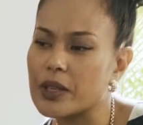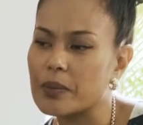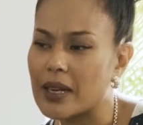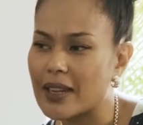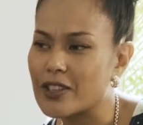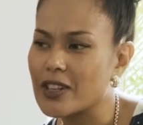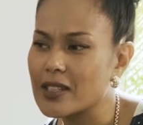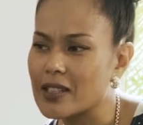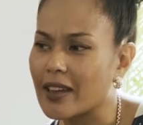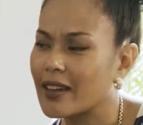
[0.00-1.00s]
in Malaysia
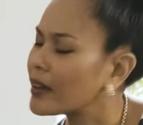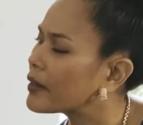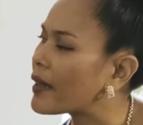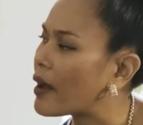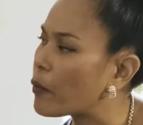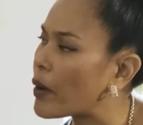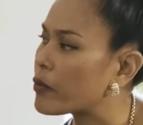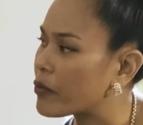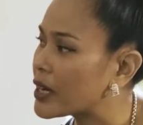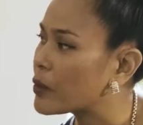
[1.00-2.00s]
is that
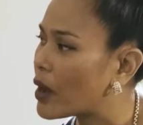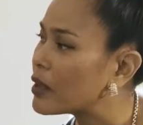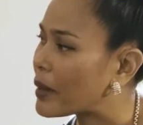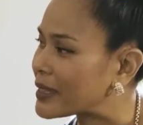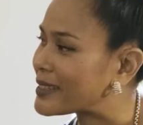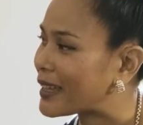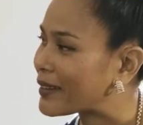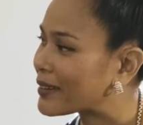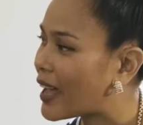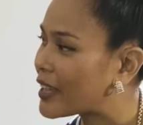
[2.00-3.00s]
went really well, my
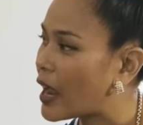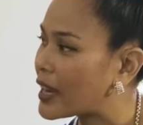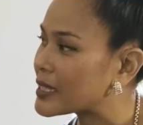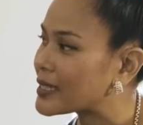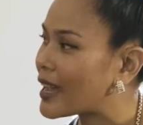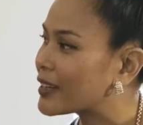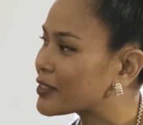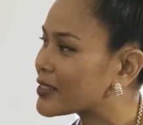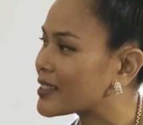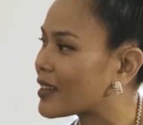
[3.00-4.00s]
sale. I
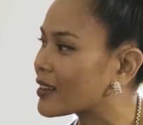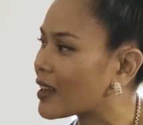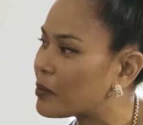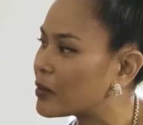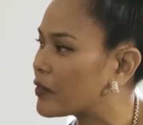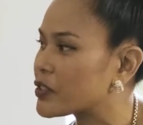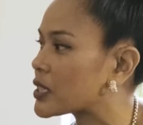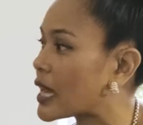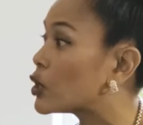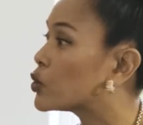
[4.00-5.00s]
decided to sell a couple of
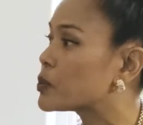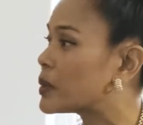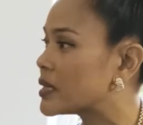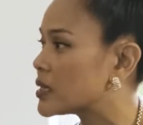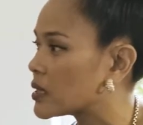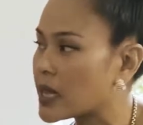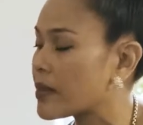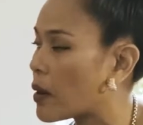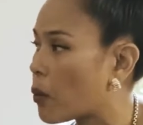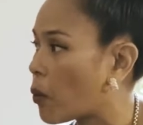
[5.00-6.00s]
just loose pieces, and that